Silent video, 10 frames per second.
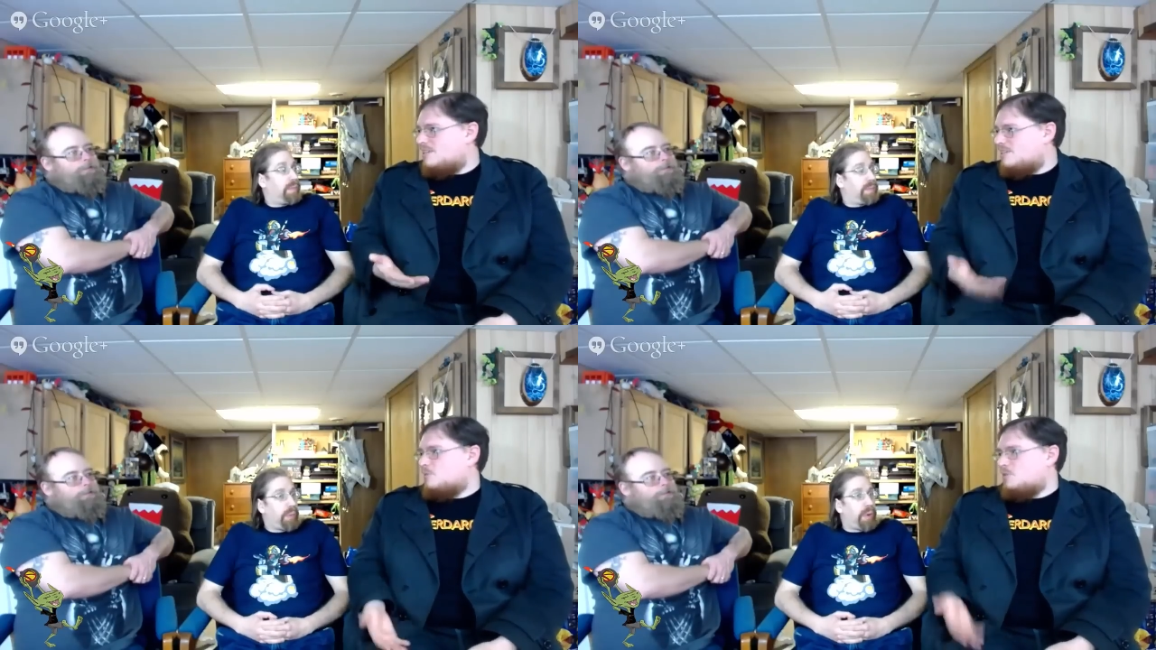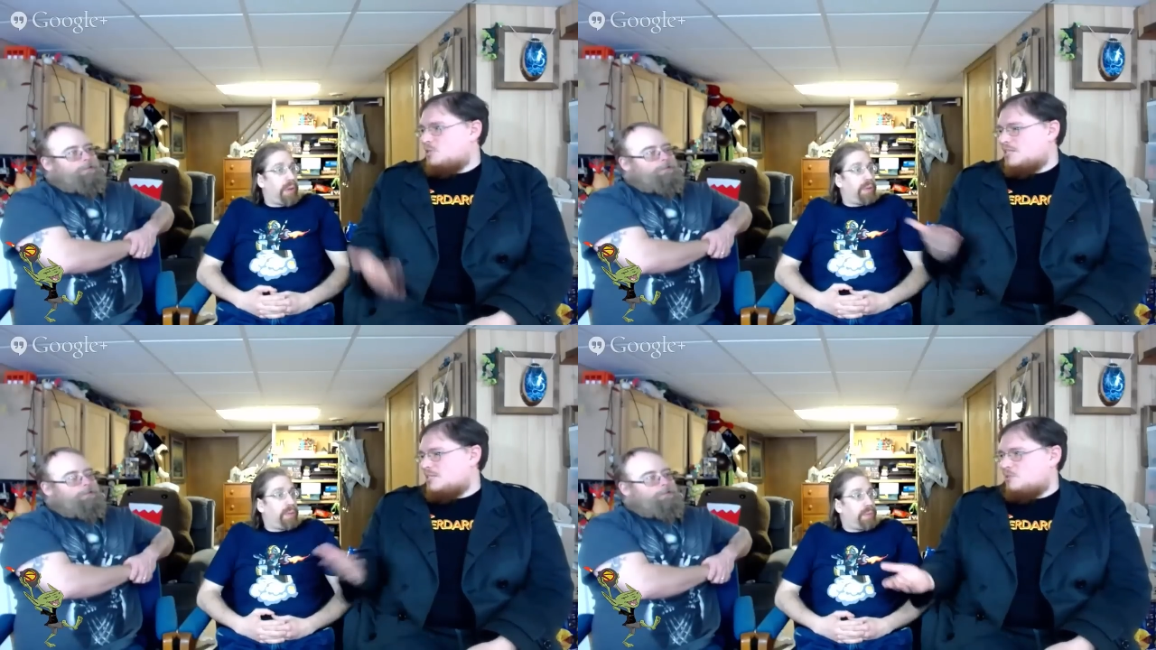Speaker 1: Like right. when
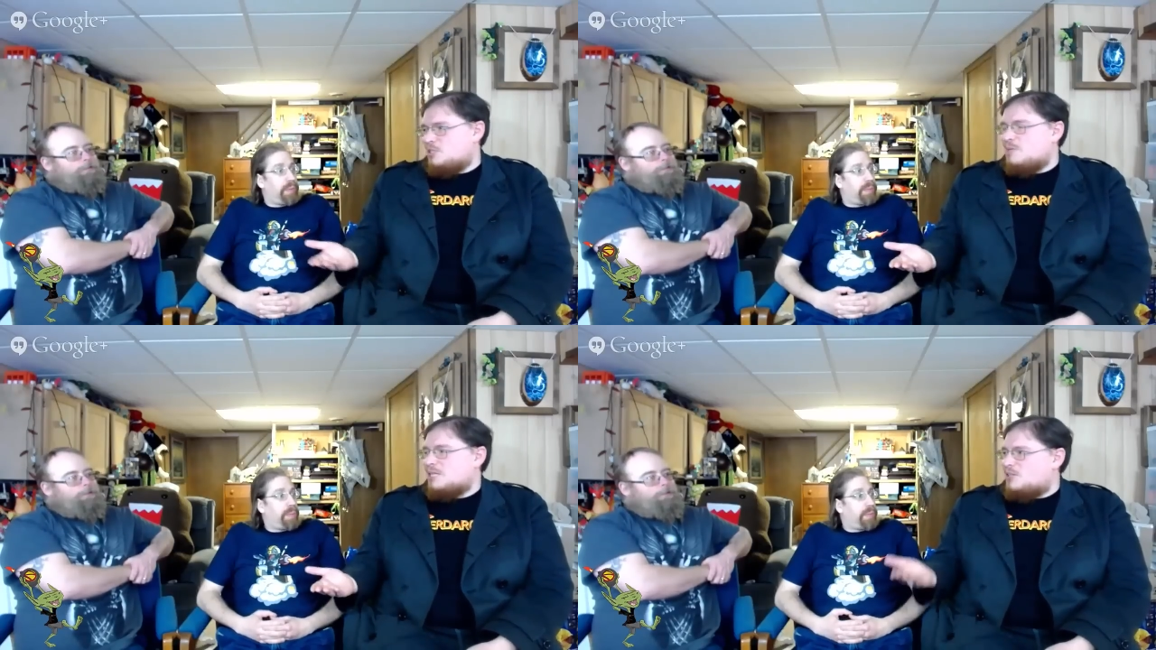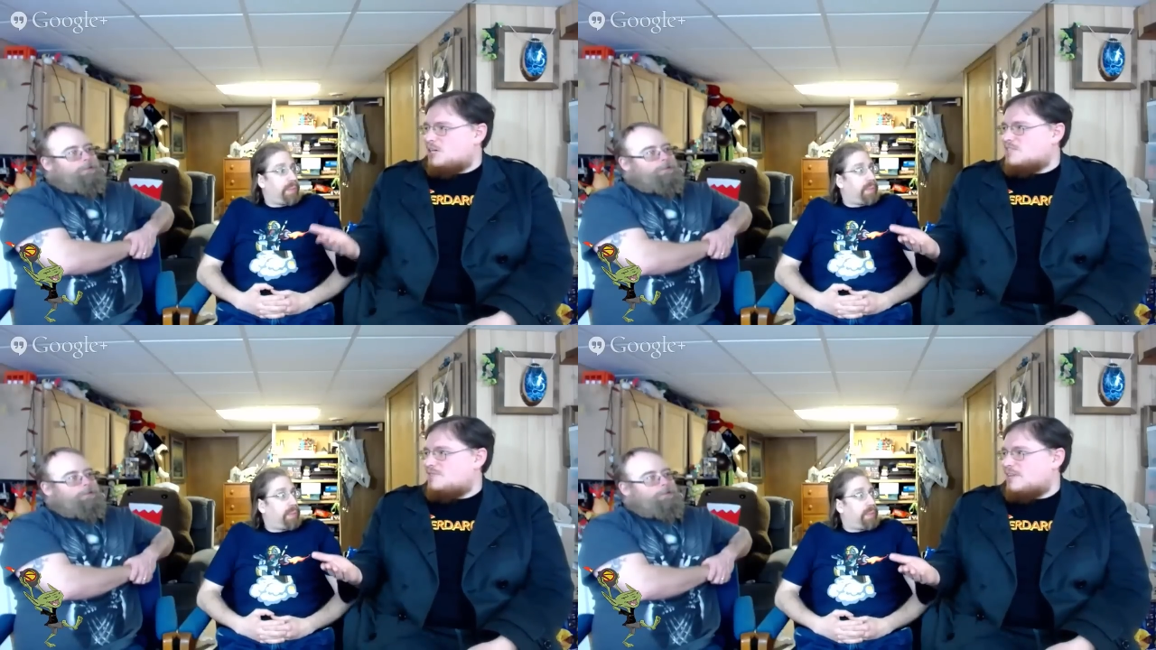you get the, when you pick the
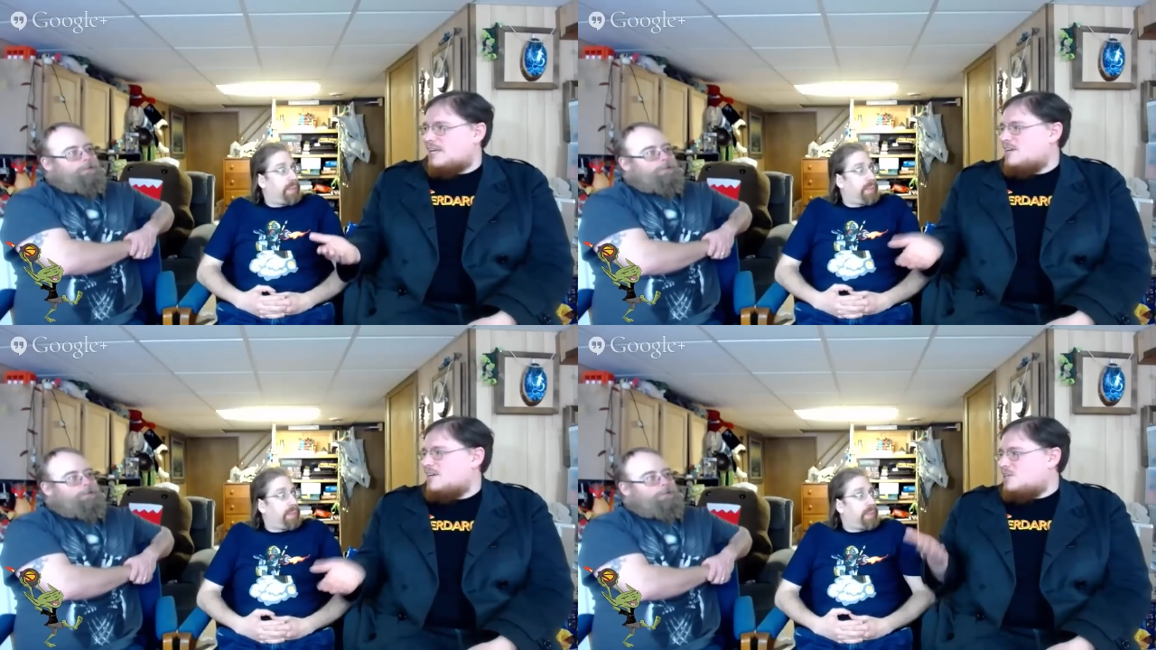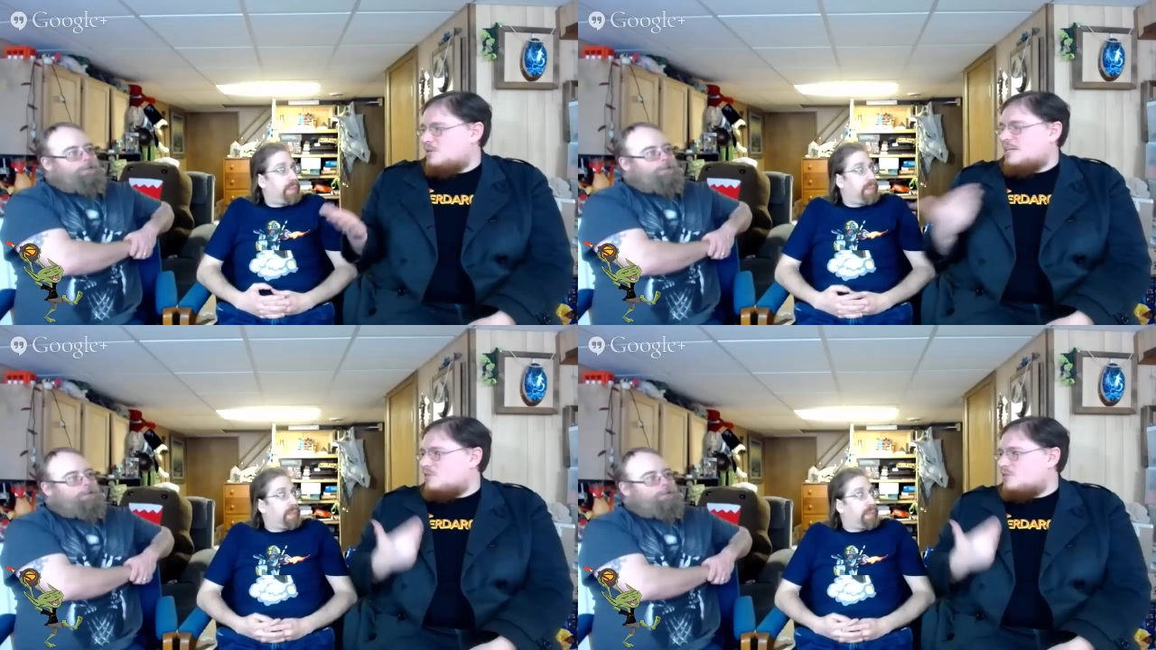archfey, you're
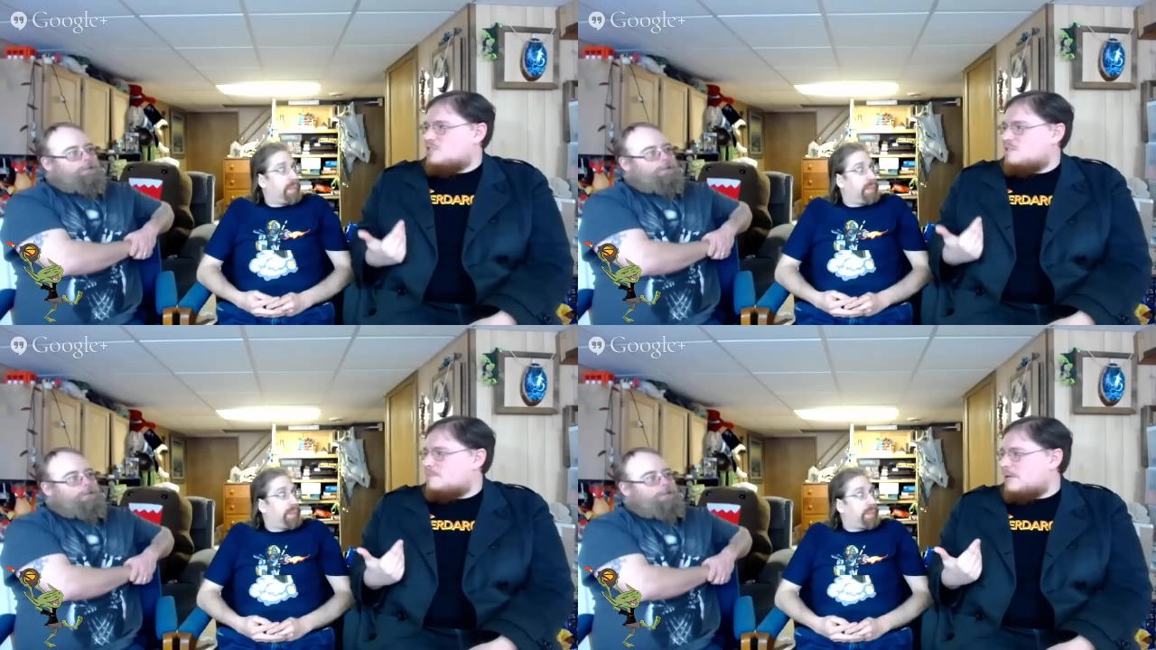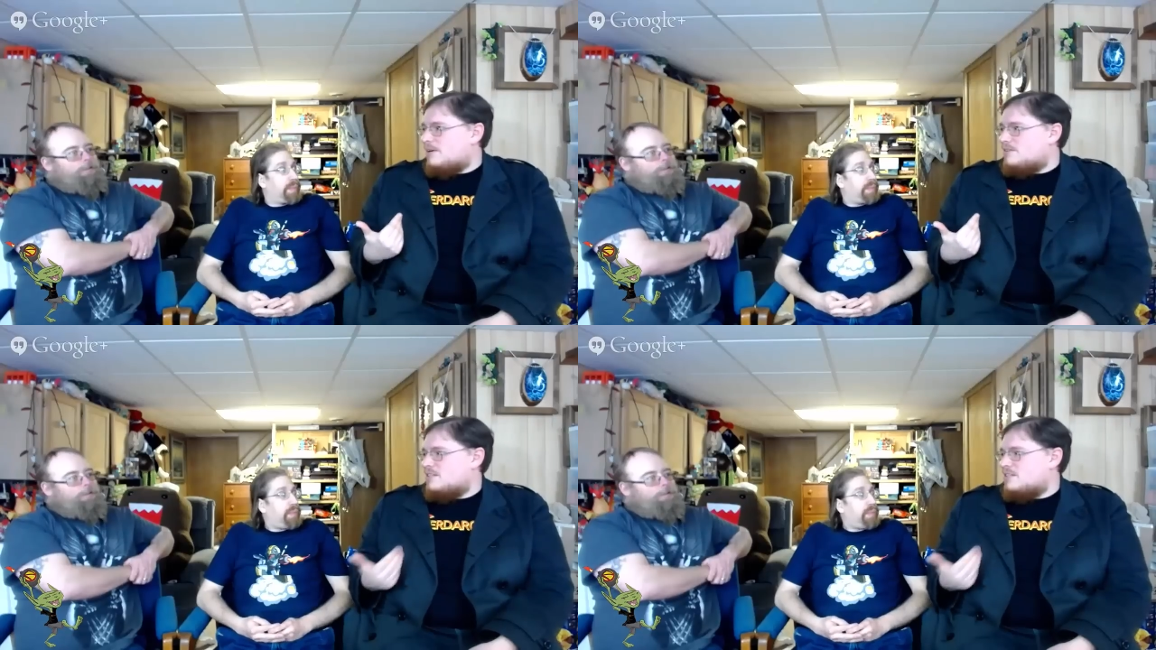getting all those
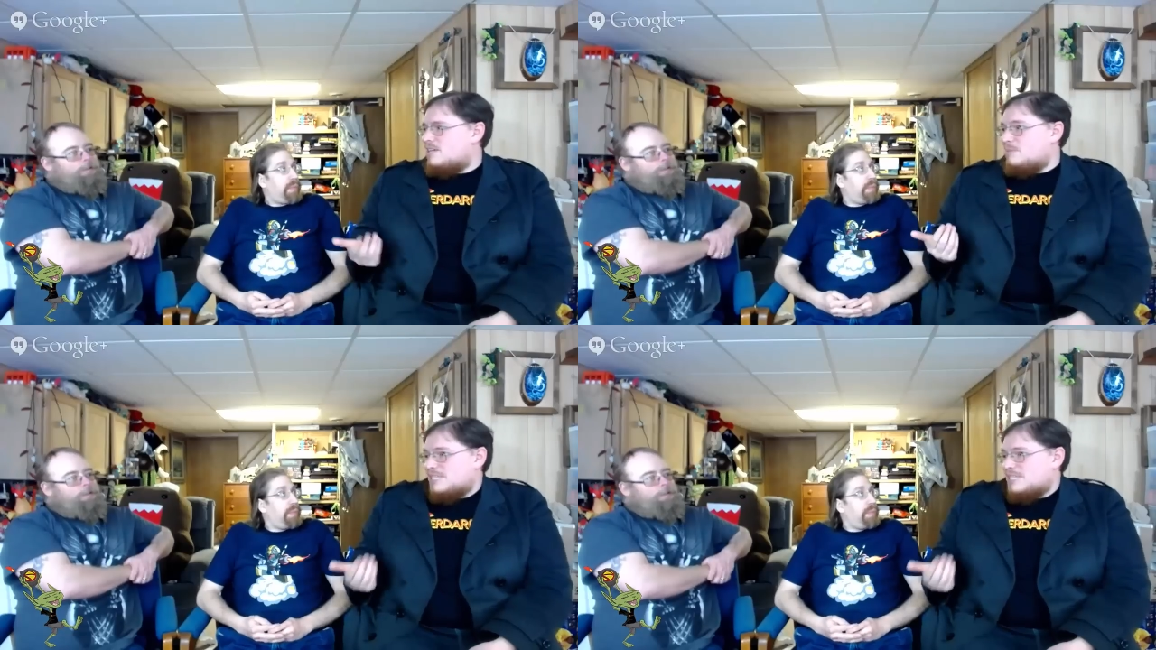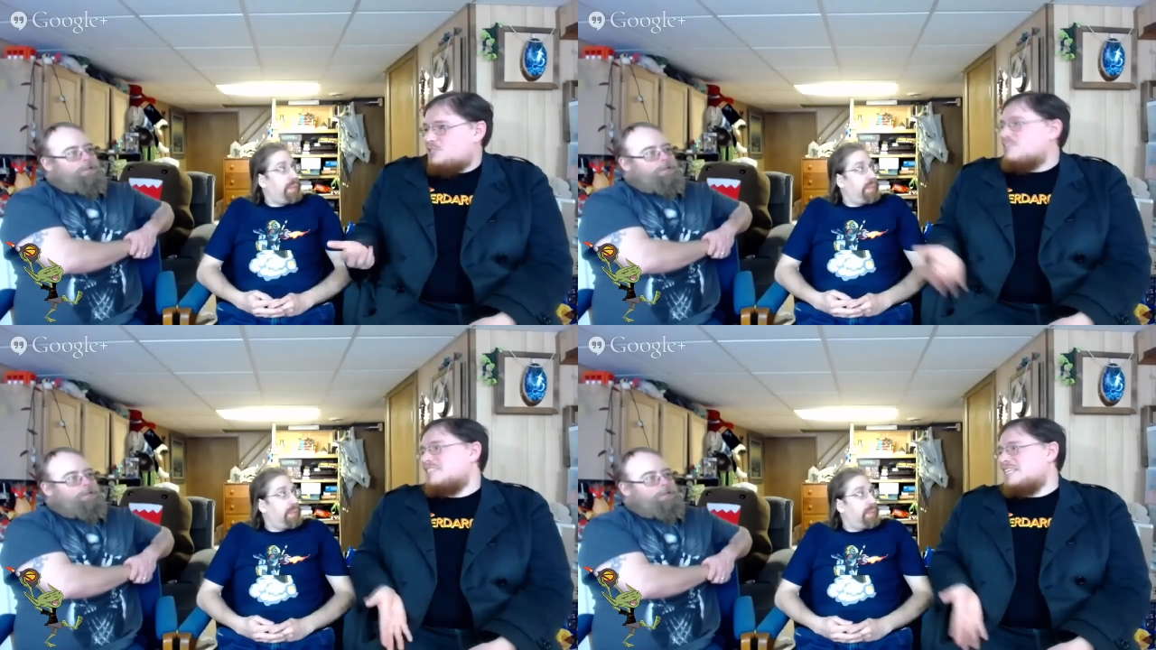spells because
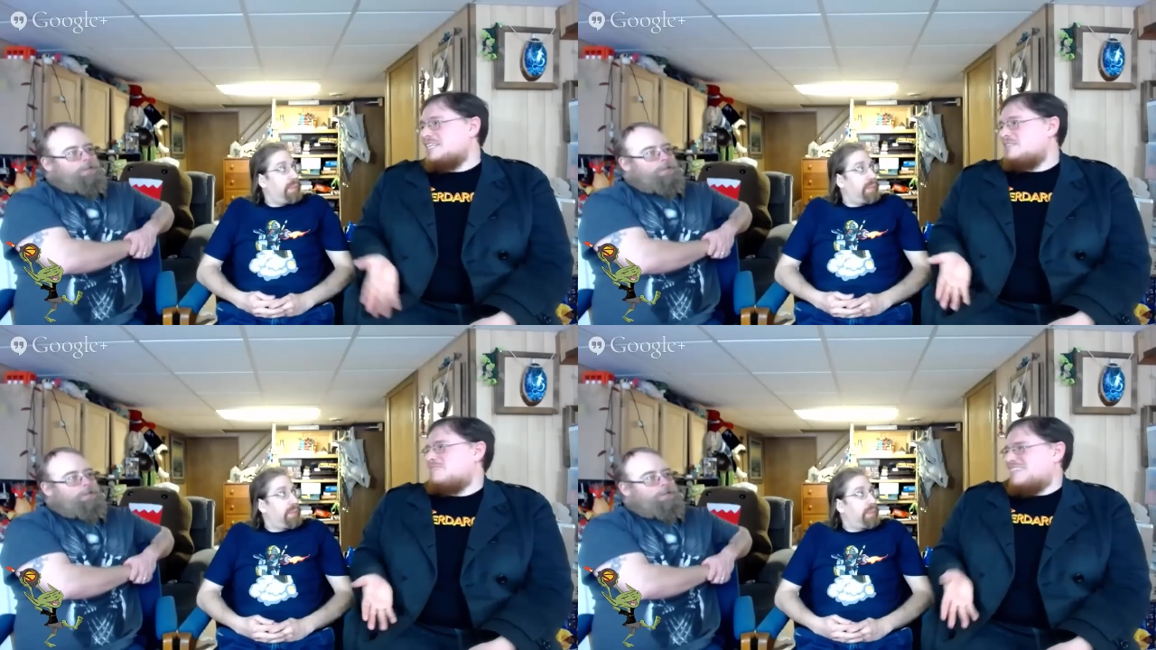you really need them.